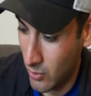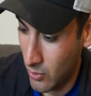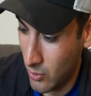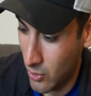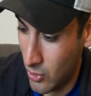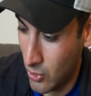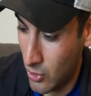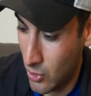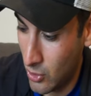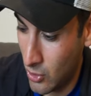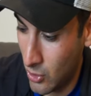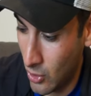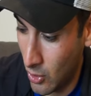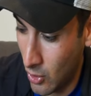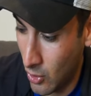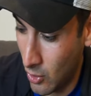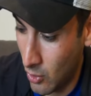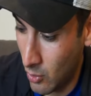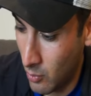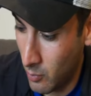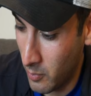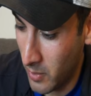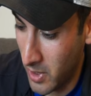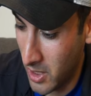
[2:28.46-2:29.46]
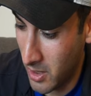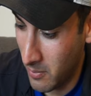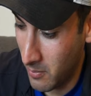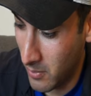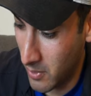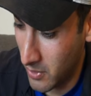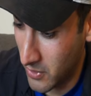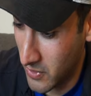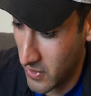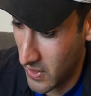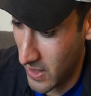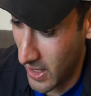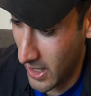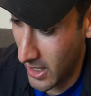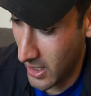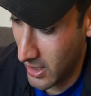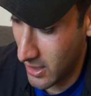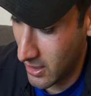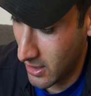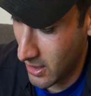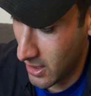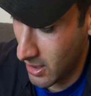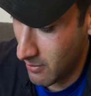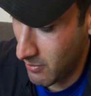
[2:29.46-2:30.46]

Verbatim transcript: so minimal today.